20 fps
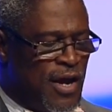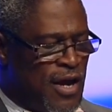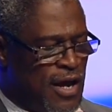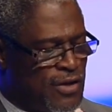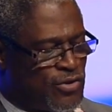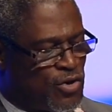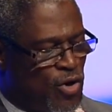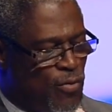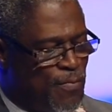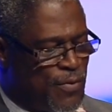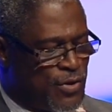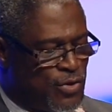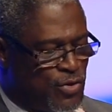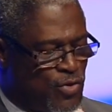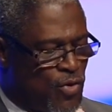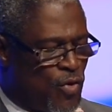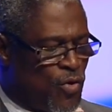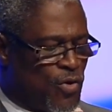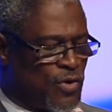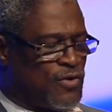has opened
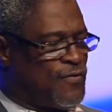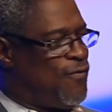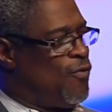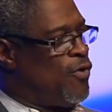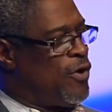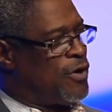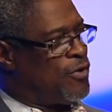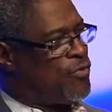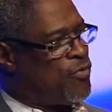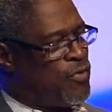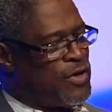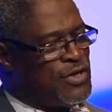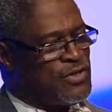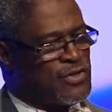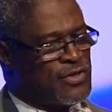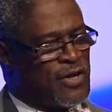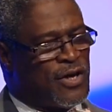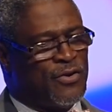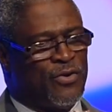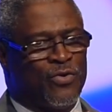doors for
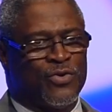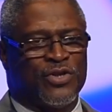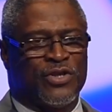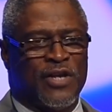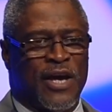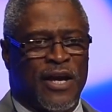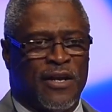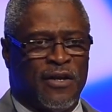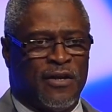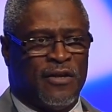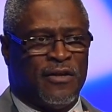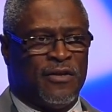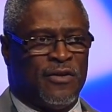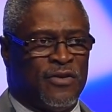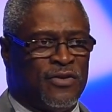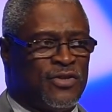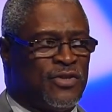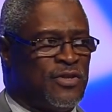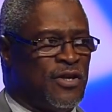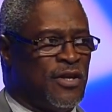increased understanding in
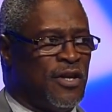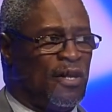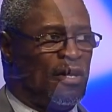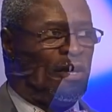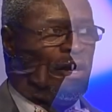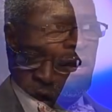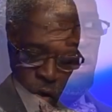this city.